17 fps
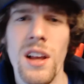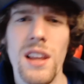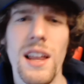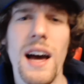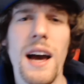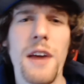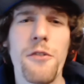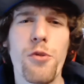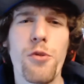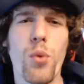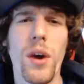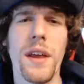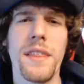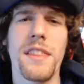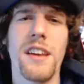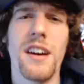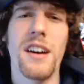Live
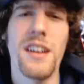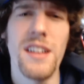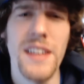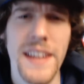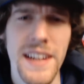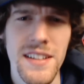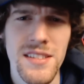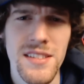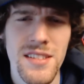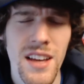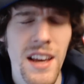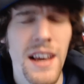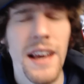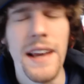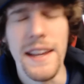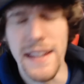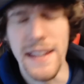with Elite.
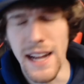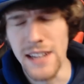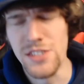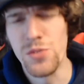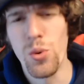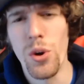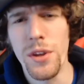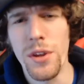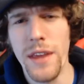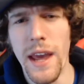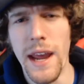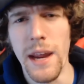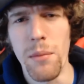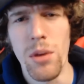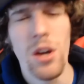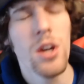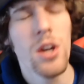And guess what
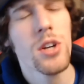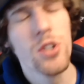game?